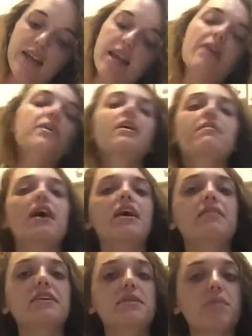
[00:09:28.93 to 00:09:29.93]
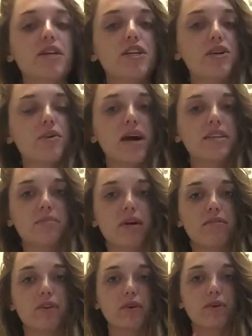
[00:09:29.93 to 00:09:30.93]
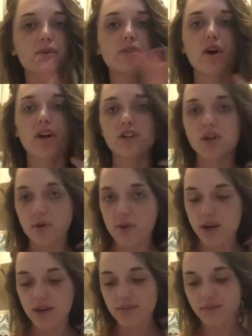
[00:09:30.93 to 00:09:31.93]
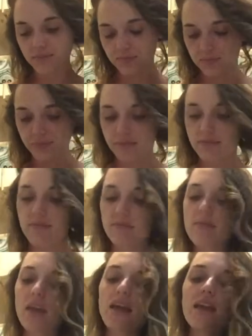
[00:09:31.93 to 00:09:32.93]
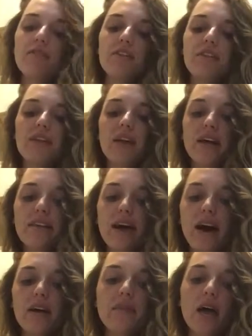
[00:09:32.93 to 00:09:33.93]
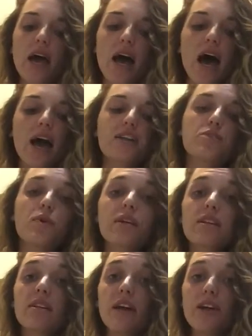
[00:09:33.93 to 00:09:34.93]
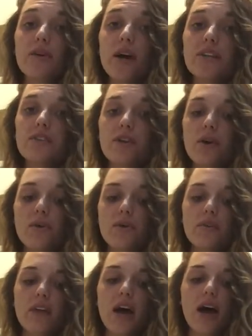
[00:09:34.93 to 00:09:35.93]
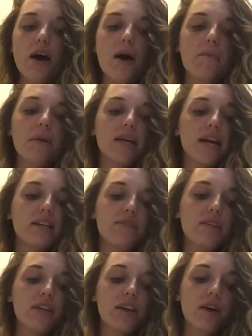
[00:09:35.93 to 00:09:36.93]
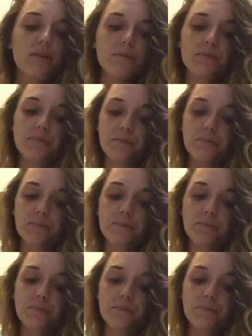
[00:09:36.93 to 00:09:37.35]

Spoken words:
Now that I've kind of explained to you guys my views on yoga and everything like that, I just wanted to let you guys know that my next video